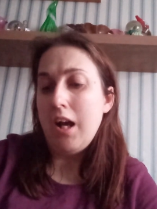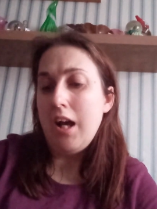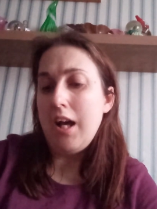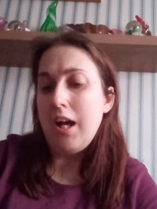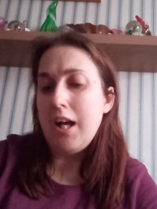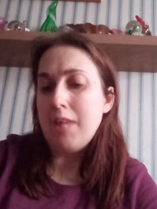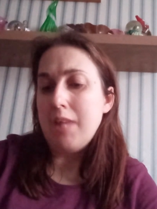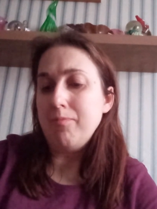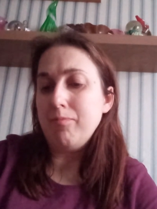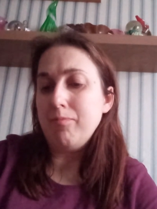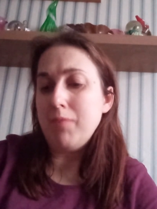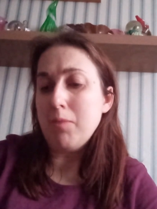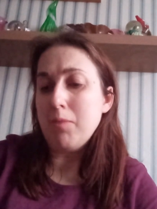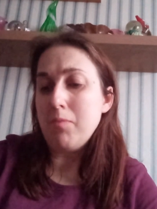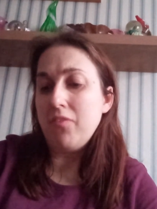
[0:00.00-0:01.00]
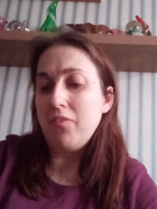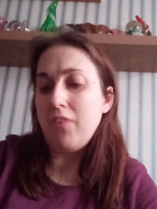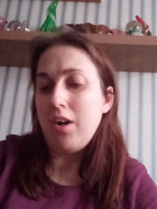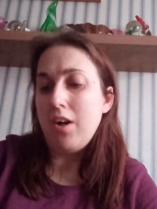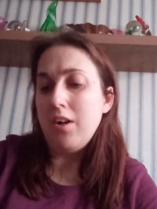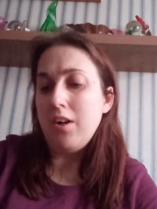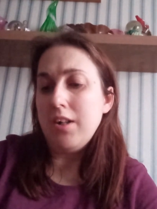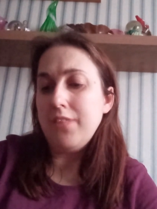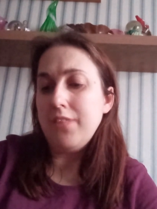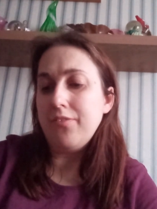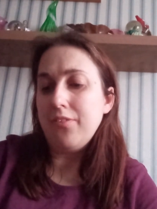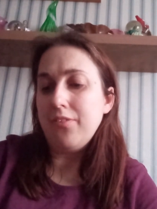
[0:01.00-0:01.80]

Um, number five,